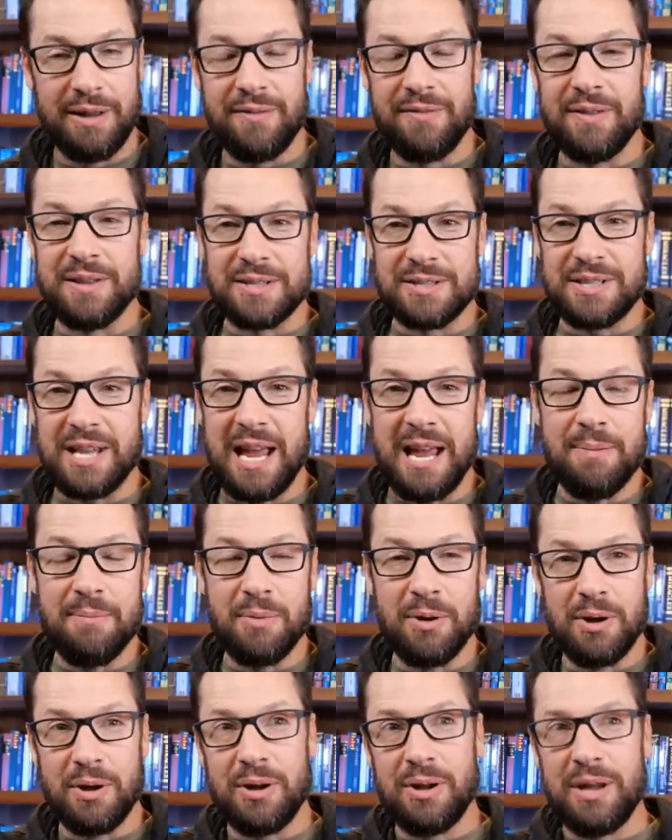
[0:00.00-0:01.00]
the
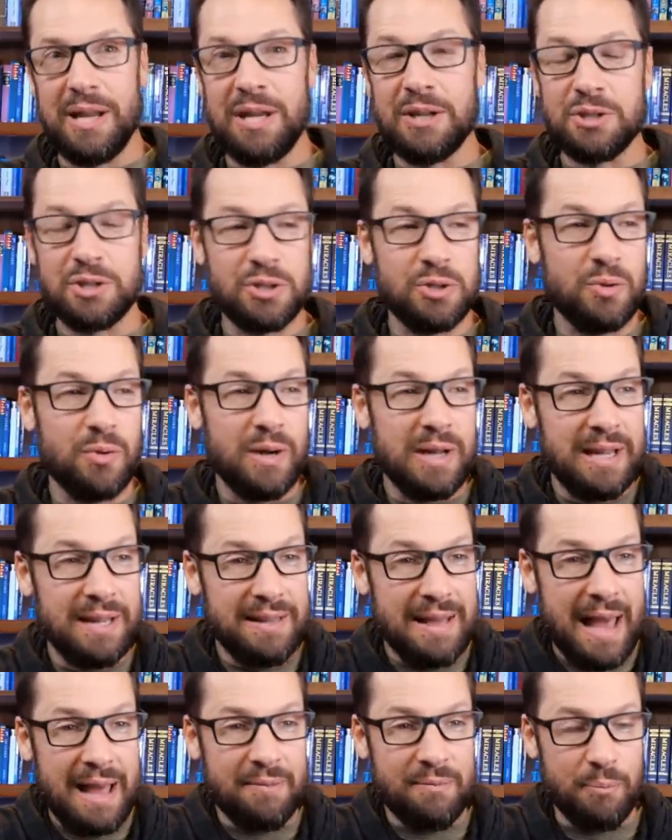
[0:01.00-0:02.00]
same issue in
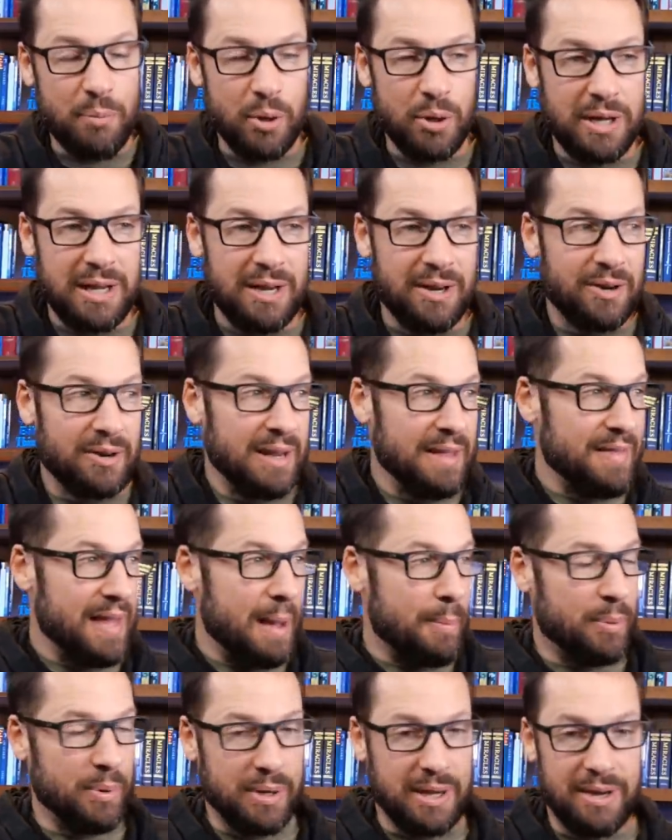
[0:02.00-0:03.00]
that book here, in
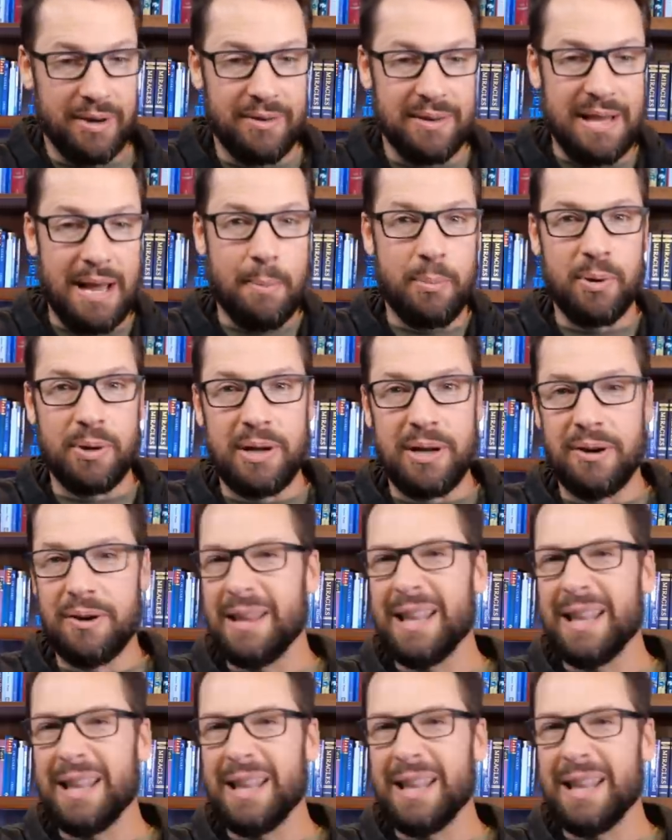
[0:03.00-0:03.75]
that book here, in that book here.